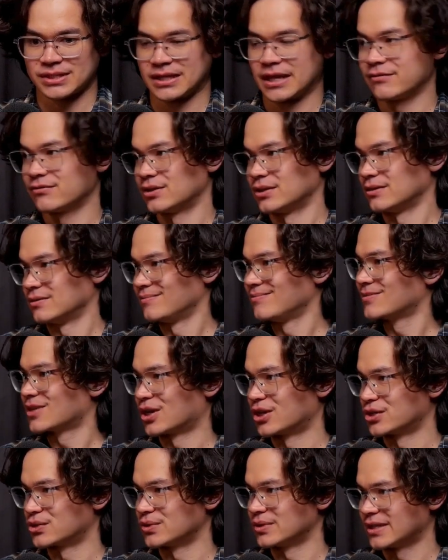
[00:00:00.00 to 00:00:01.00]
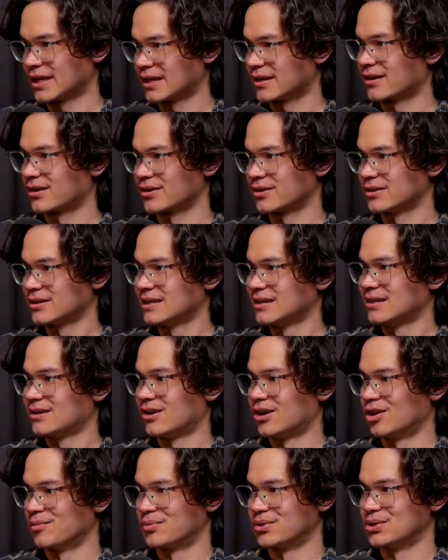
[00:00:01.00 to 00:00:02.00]
in every country that are
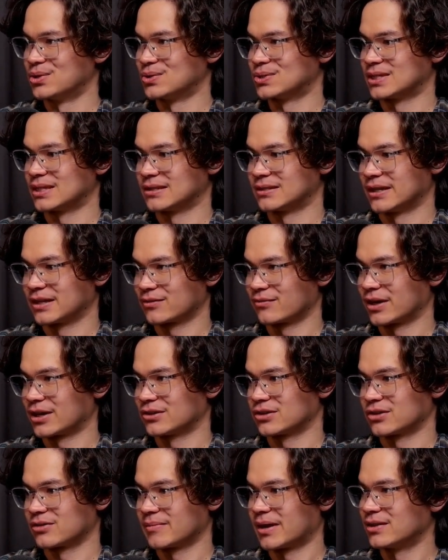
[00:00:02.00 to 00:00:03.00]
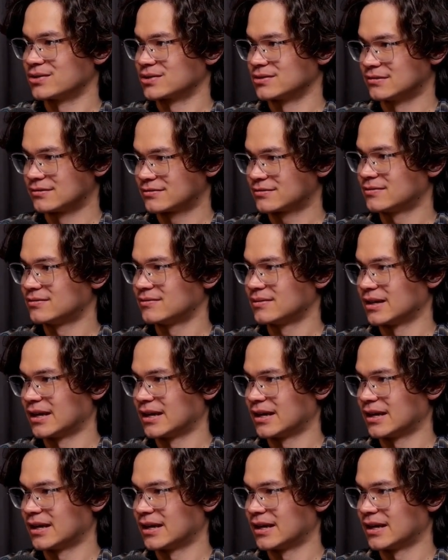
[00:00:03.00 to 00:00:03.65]
all producing like regular amounts of